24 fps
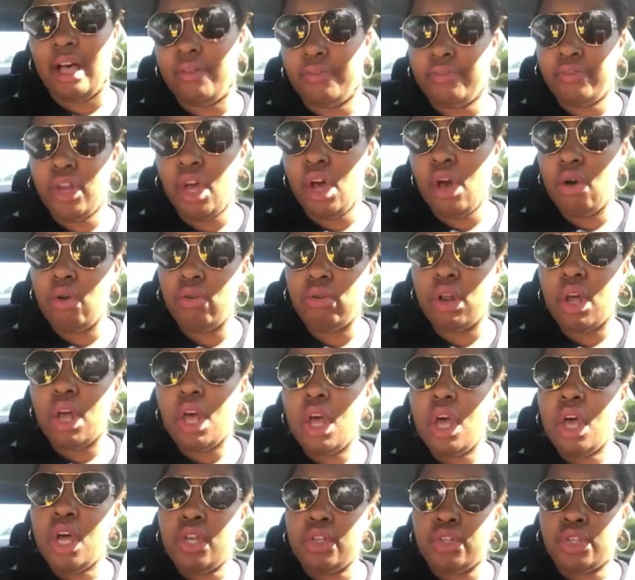Node
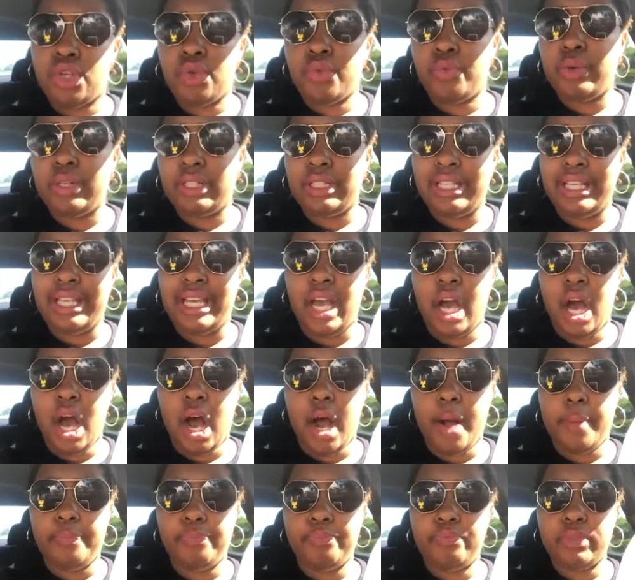to really
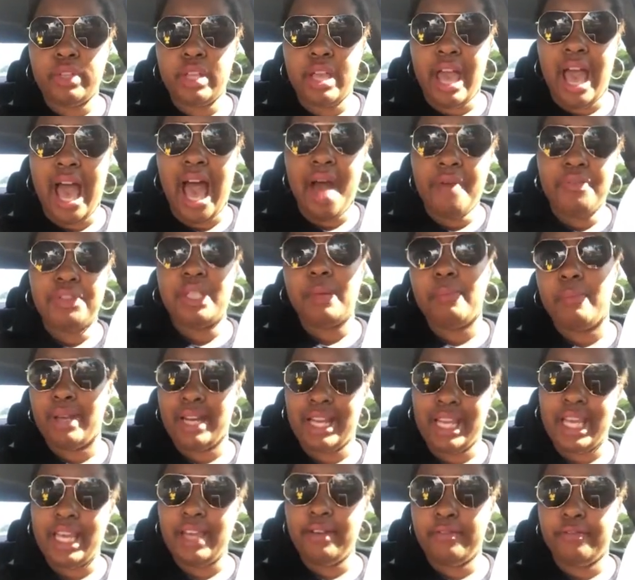have
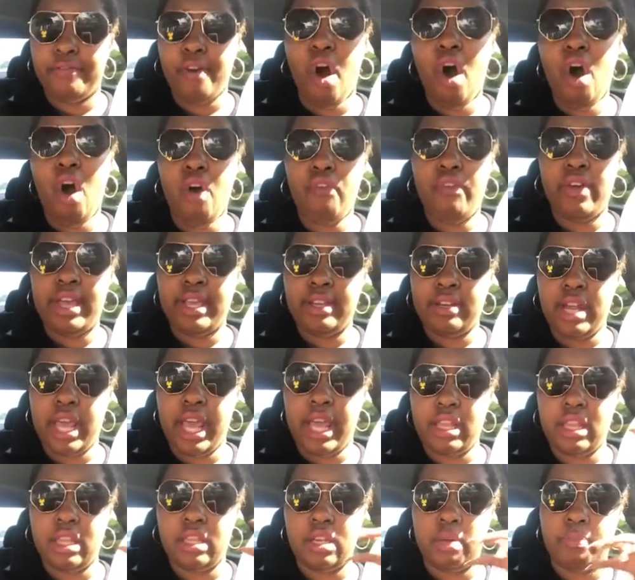somebody evolve
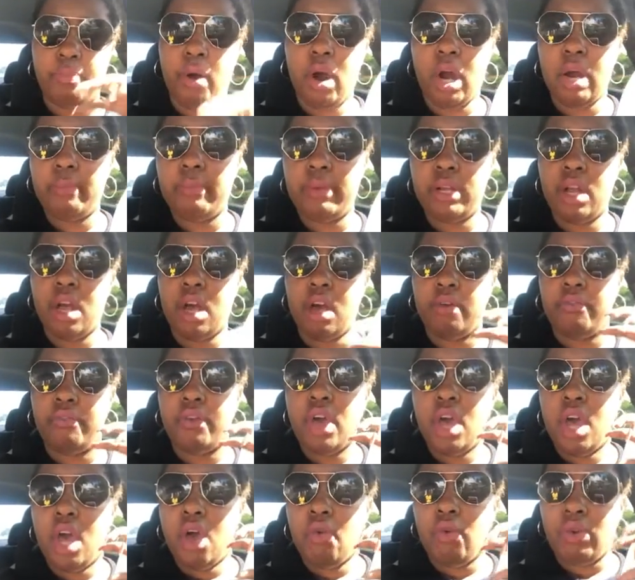in the department of
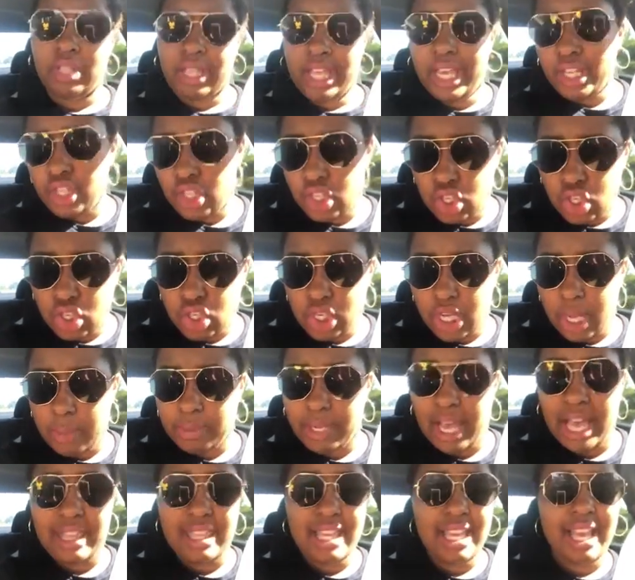relationships.
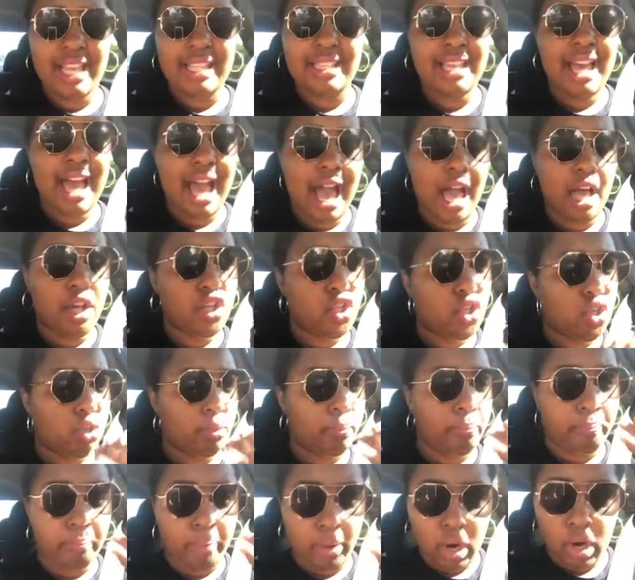I think it's an actual
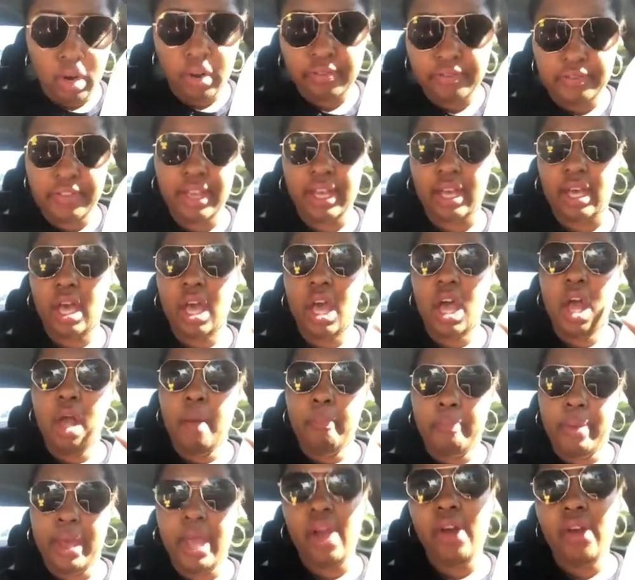perfect
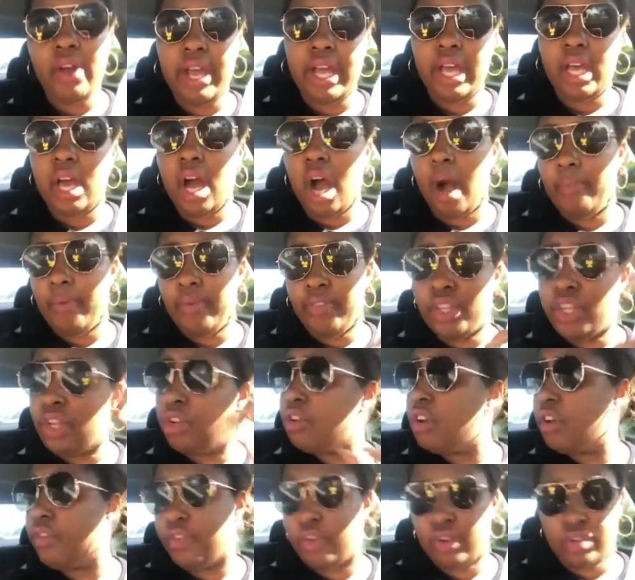pairing that the
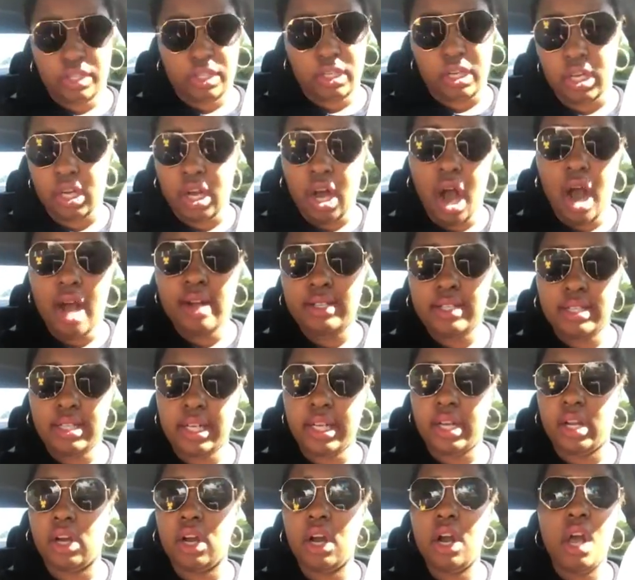universe concocted
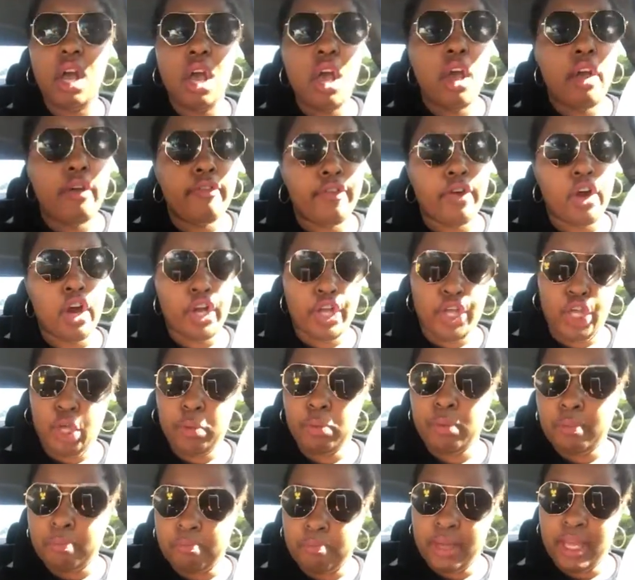here for a
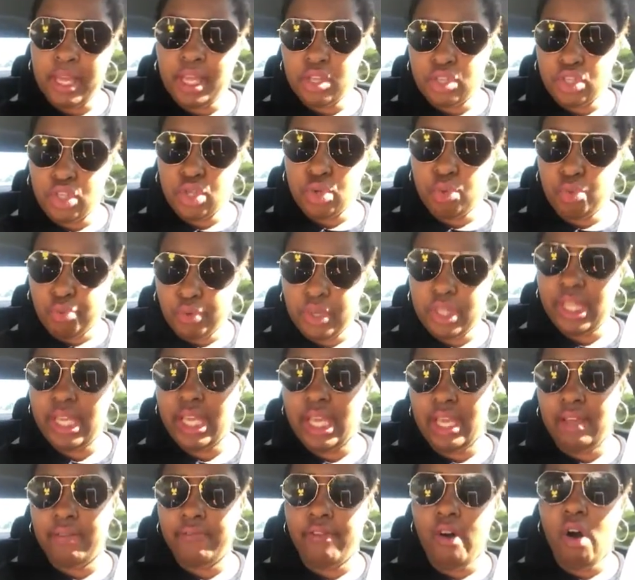human being to really
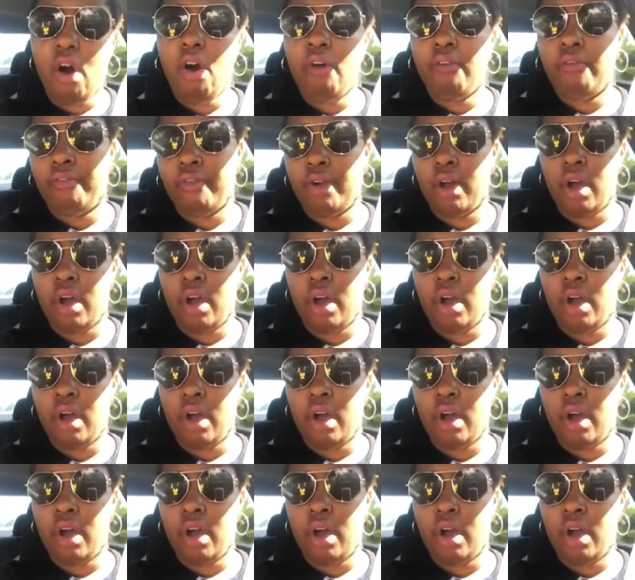evolve